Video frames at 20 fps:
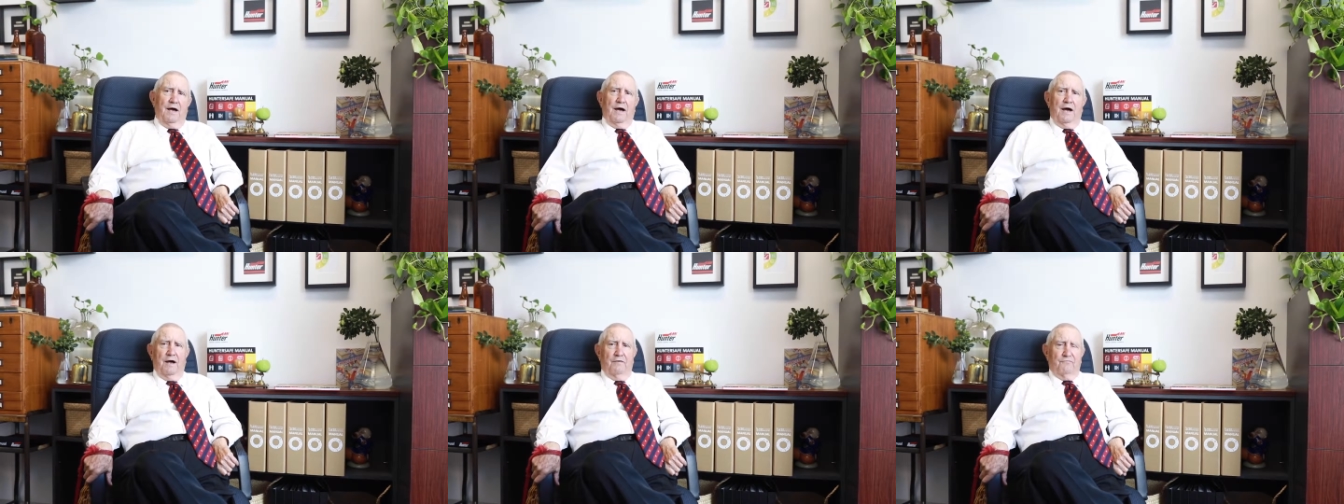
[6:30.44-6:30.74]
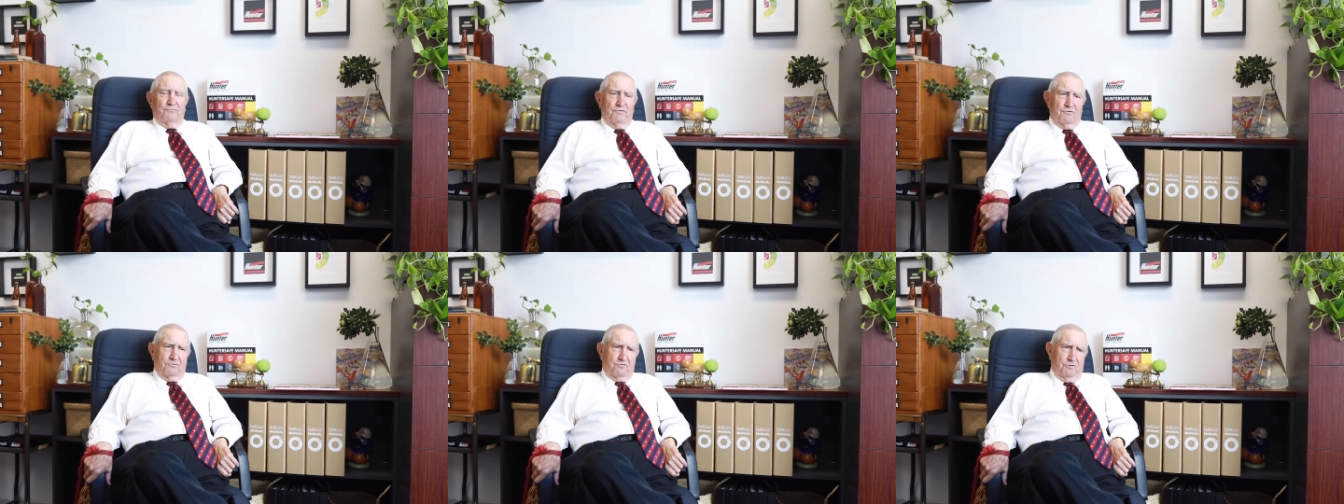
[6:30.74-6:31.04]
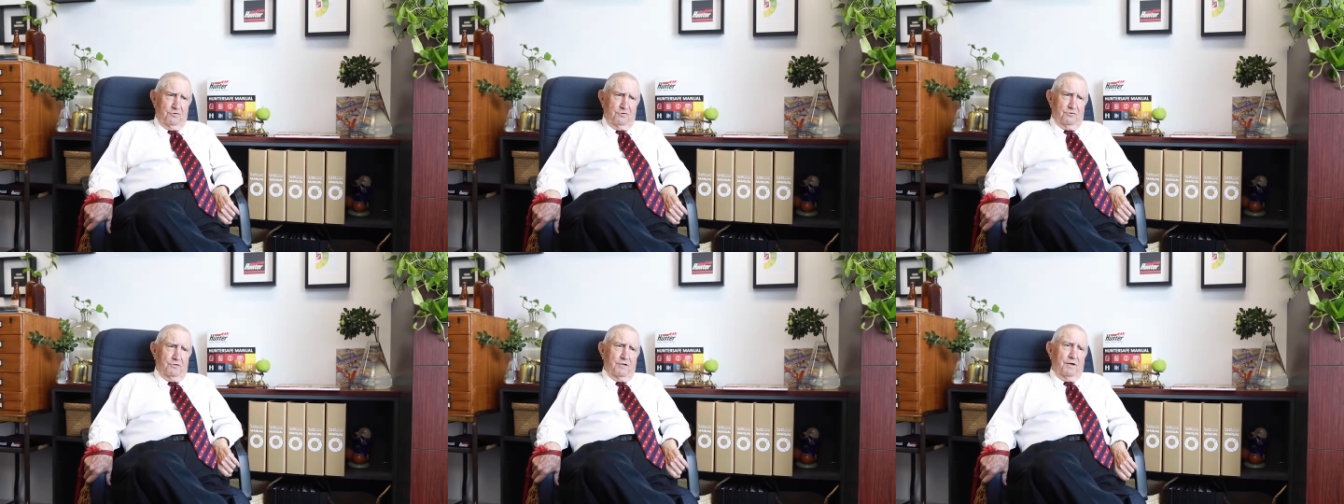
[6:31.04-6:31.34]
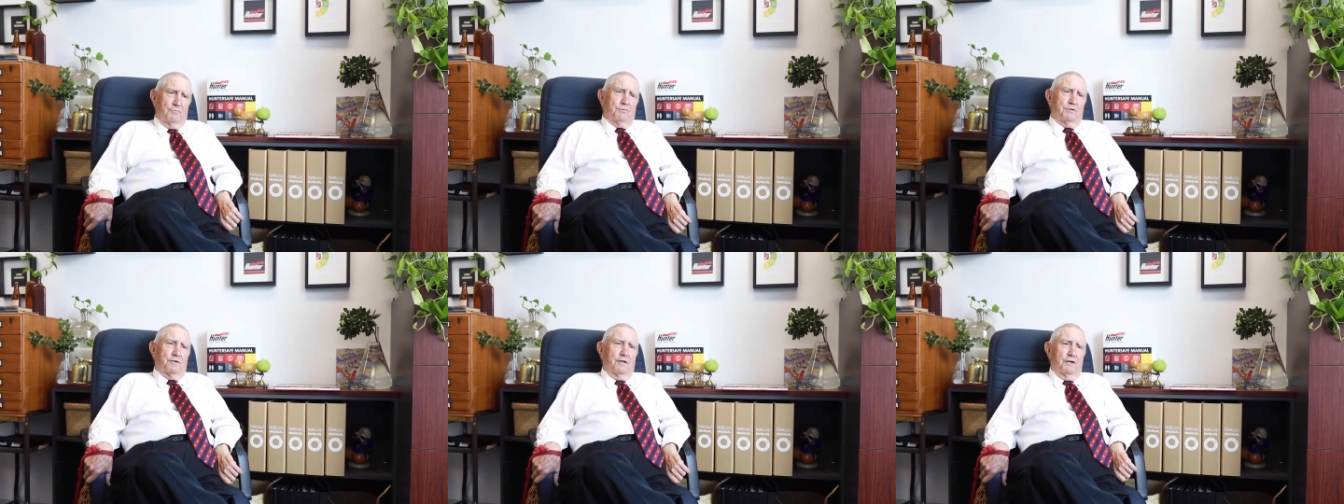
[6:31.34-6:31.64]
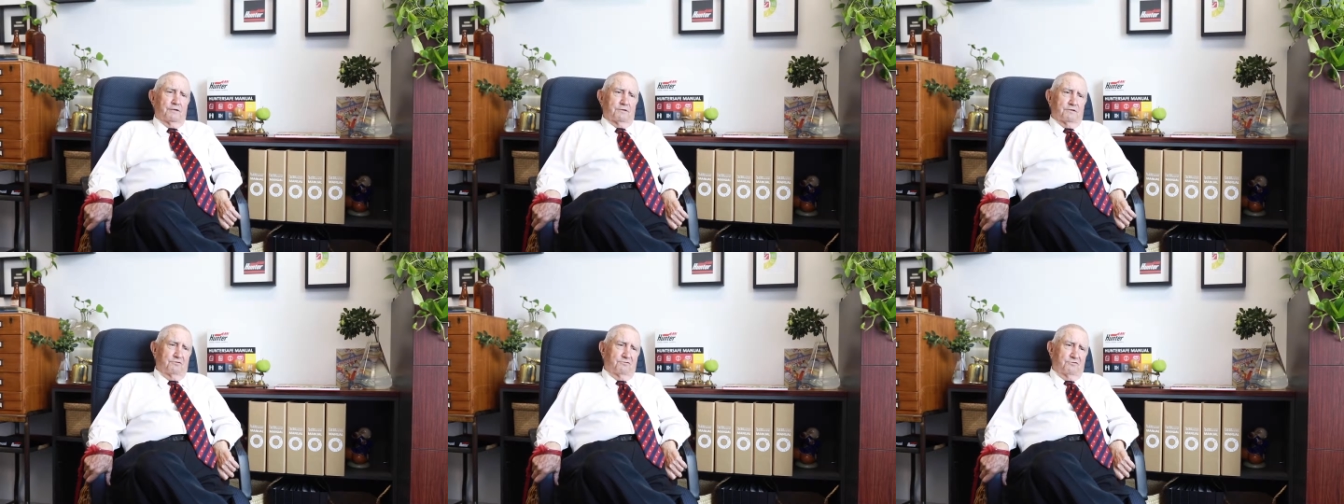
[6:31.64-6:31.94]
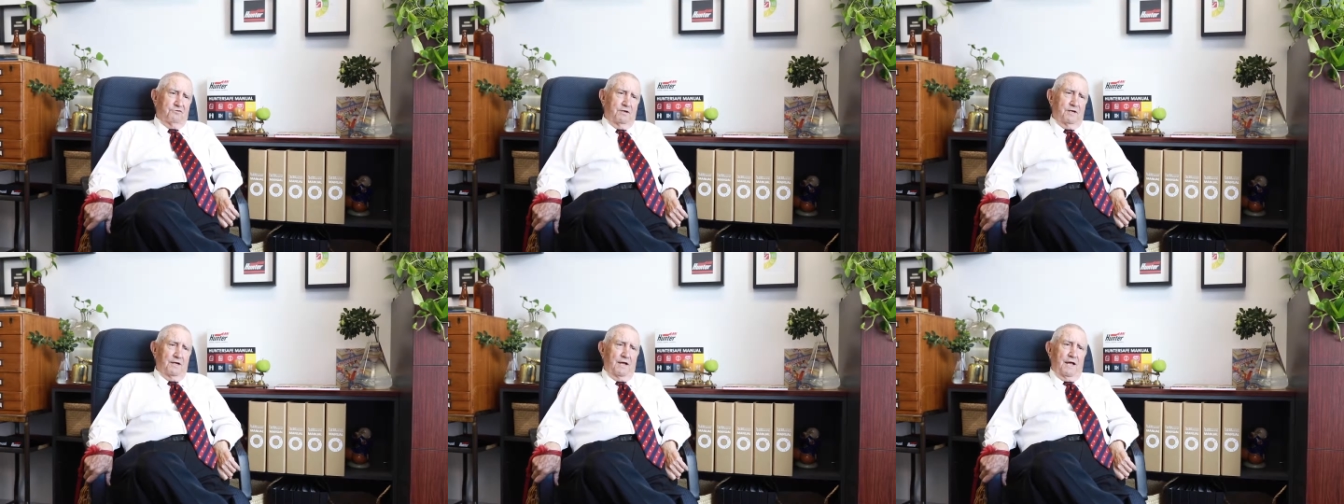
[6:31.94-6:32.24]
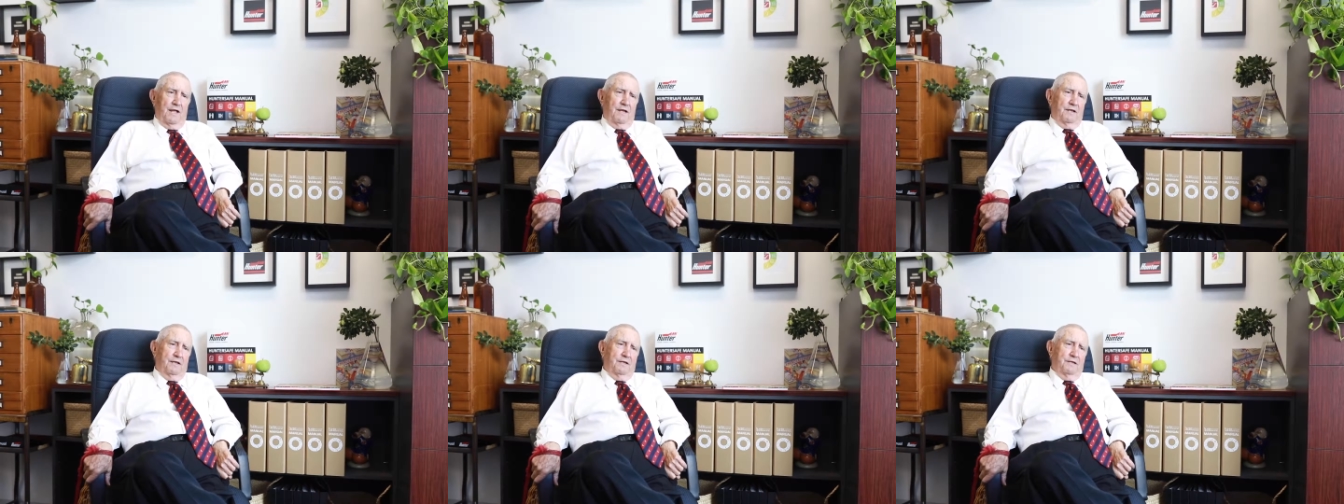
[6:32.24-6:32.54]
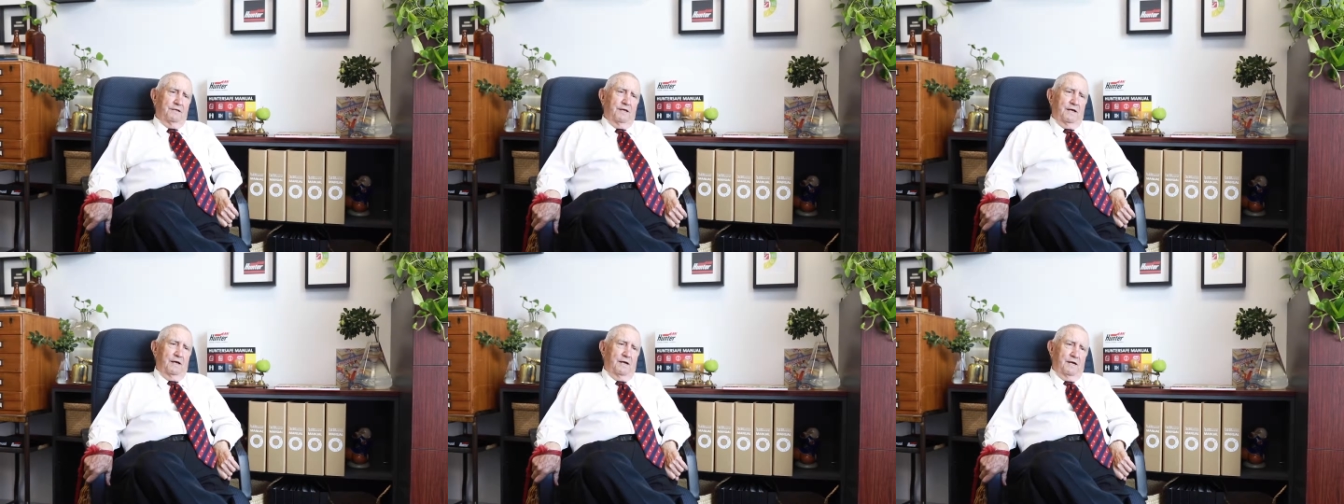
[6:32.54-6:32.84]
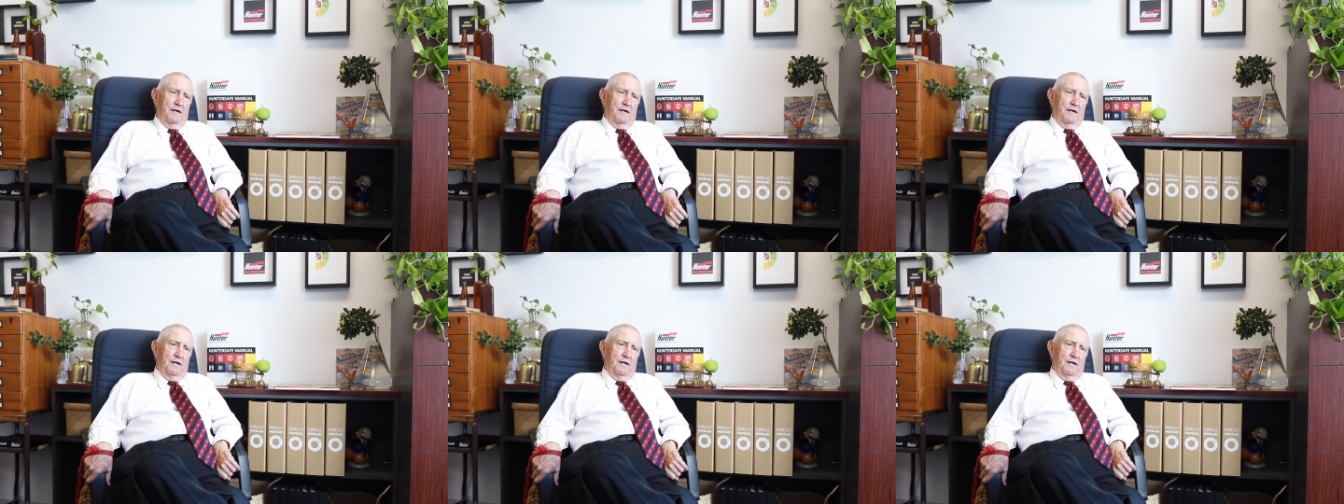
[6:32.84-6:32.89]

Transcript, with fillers: after school I would like to see Alan,